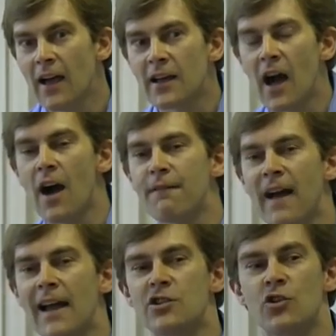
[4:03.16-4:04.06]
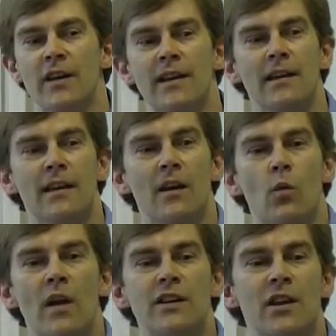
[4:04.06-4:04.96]
car factory,
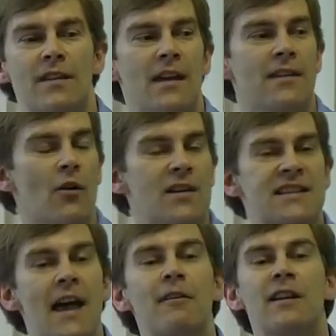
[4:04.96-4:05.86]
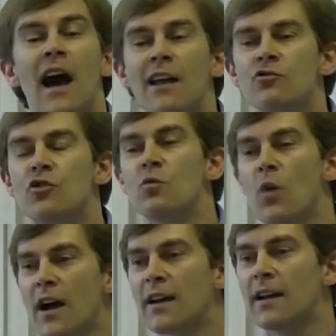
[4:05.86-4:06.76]
which there are 700
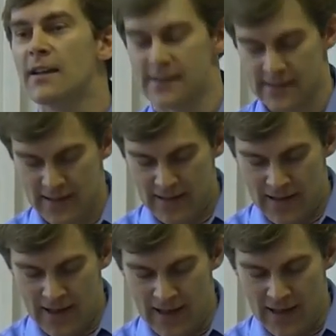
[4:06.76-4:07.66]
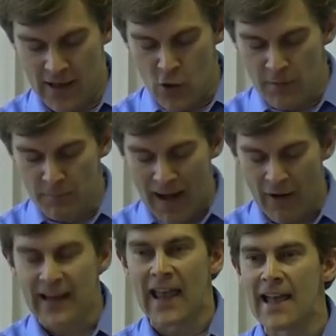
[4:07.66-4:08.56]
workers who have
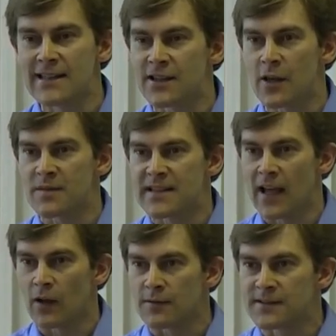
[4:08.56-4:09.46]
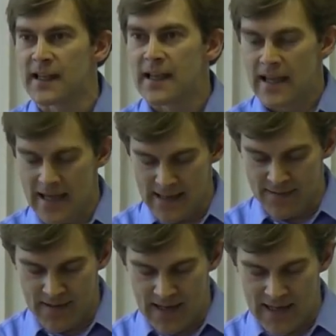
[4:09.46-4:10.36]
barricaded themselves
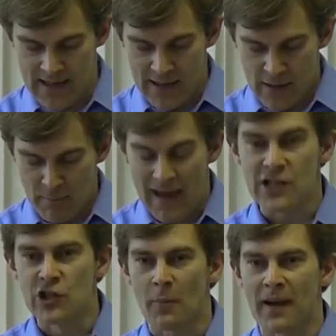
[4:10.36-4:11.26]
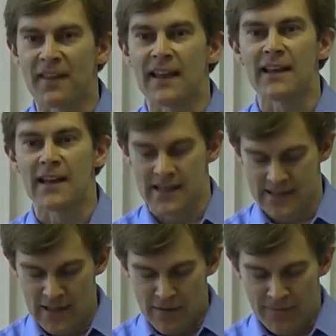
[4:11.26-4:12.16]
in the paint shop, I think it is,
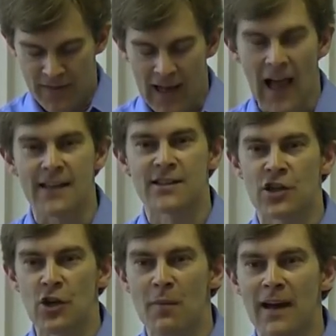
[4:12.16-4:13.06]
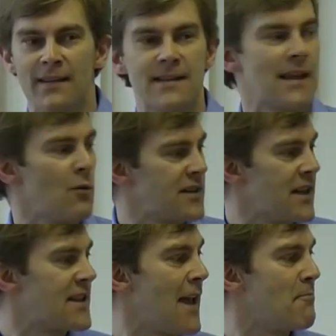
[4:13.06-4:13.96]
for the last 2 months. There was an
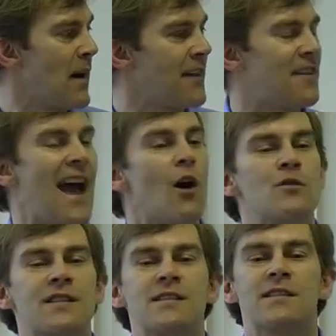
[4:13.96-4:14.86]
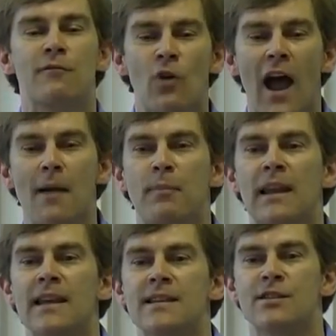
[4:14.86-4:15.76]
attempt by thousands of riot
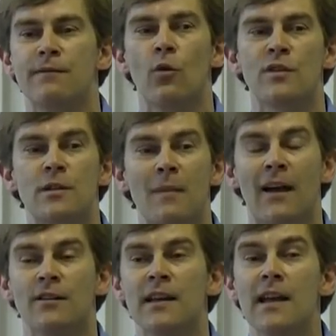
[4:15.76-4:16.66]
police to force them out,